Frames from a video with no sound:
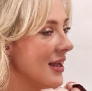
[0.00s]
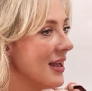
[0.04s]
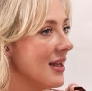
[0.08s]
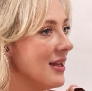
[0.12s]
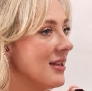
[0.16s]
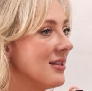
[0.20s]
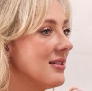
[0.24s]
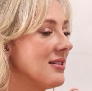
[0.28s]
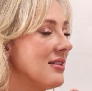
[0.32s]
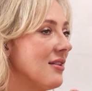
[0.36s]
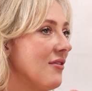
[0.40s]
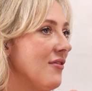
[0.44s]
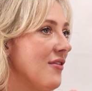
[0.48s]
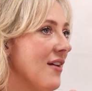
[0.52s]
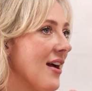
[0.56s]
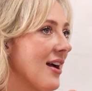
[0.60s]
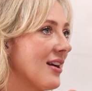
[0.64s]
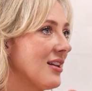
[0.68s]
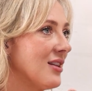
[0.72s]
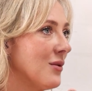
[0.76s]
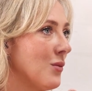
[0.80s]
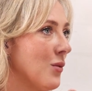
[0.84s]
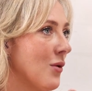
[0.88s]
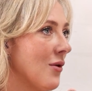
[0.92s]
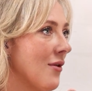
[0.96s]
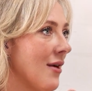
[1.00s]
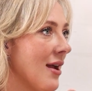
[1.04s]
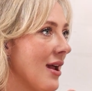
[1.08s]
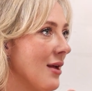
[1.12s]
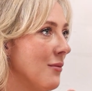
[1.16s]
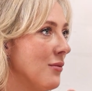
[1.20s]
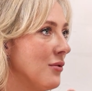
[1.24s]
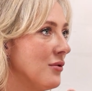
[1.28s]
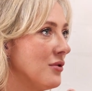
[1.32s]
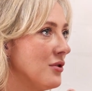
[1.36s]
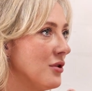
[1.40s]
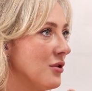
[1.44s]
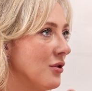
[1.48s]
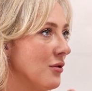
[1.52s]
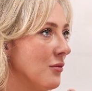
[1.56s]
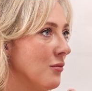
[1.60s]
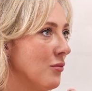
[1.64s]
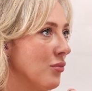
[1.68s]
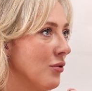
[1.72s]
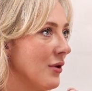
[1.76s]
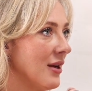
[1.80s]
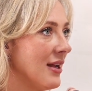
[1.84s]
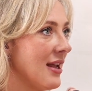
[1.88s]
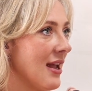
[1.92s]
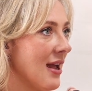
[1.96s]
is the fact that we're able to
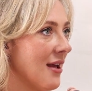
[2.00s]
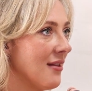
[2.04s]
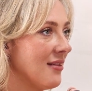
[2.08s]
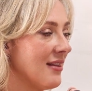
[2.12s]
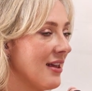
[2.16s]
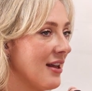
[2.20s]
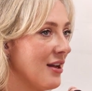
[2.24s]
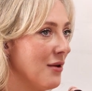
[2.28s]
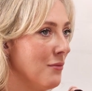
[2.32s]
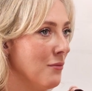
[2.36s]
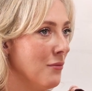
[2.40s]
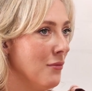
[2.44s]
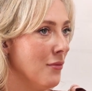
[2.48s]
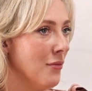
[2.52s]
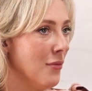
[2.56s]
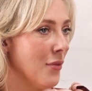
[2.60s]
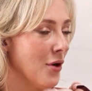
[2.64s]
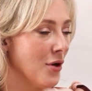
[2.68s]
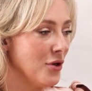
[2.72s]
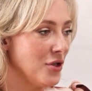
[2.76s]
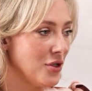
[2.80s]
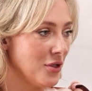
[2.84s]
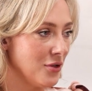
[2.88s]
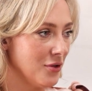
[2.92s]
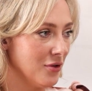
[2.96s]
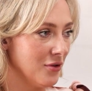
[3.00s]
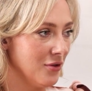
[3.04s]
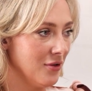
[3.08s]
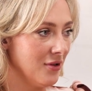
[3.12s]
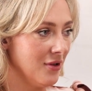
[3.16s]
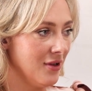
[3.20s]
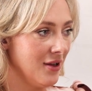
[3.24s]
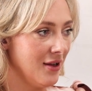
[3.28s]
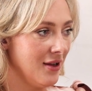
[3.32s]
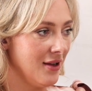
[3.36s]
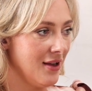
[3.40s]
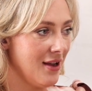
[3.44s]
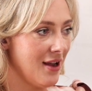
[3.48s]
bring out that emotional